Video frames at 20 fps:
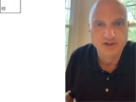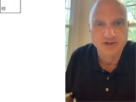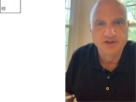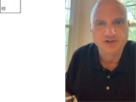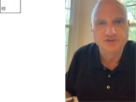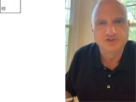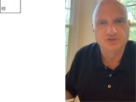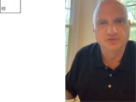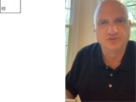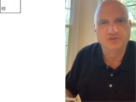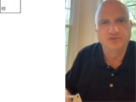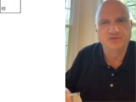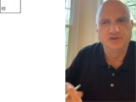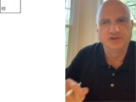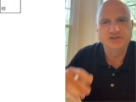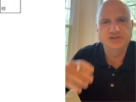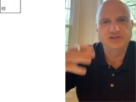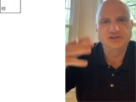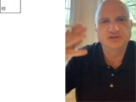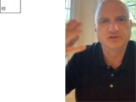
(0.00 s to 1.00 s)
So
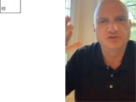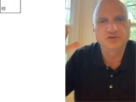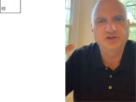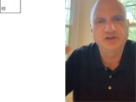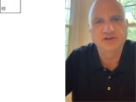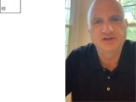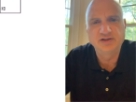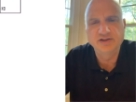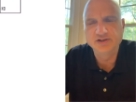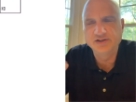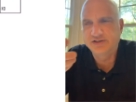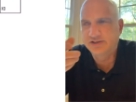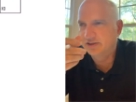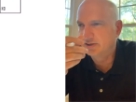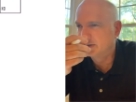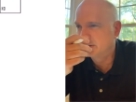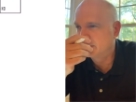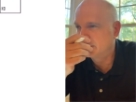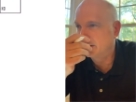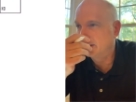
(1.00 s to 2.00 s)
look at this
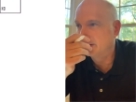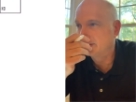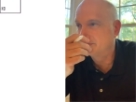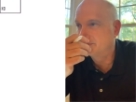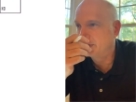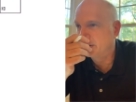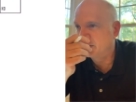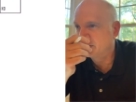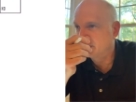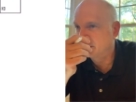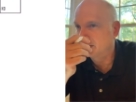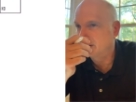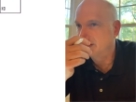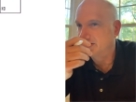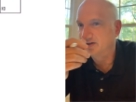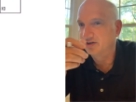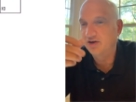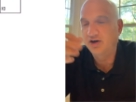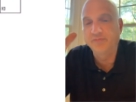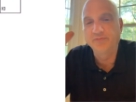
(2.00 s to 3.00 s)
as
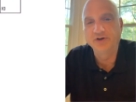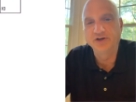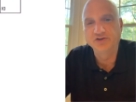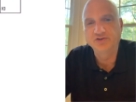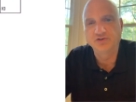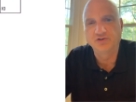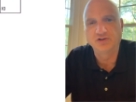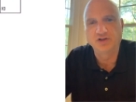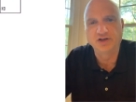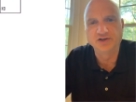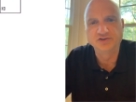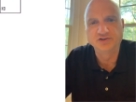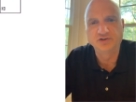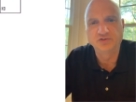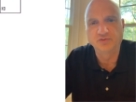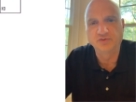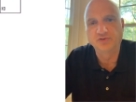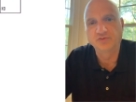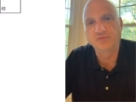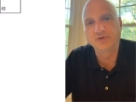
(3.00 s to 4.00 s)
basically combinational logic
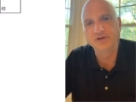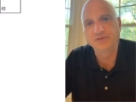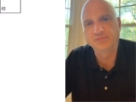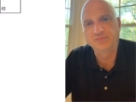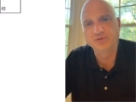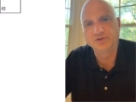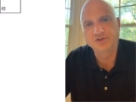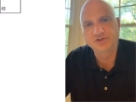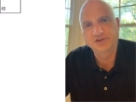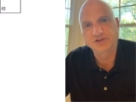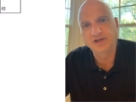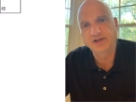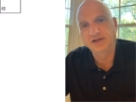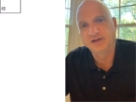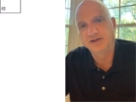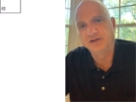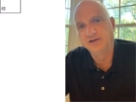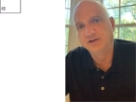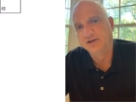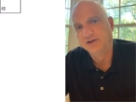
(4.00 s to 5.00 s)
with 3 inputs,
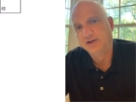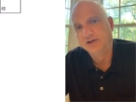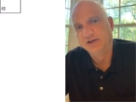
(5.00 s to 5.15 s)
and